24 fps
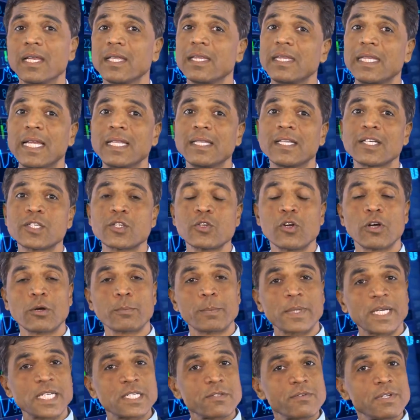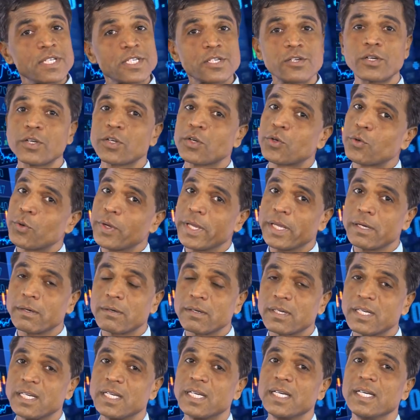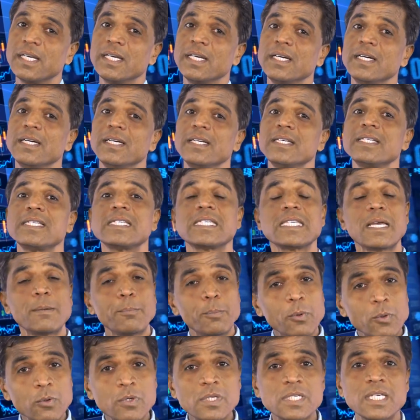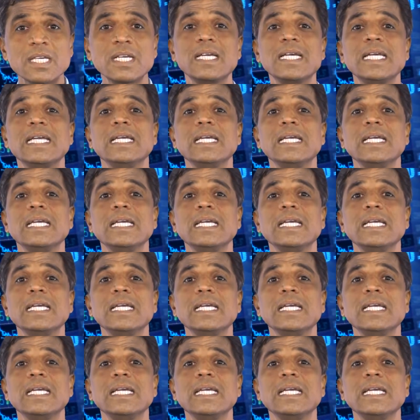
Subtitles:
then the stock price will start growing. Suppose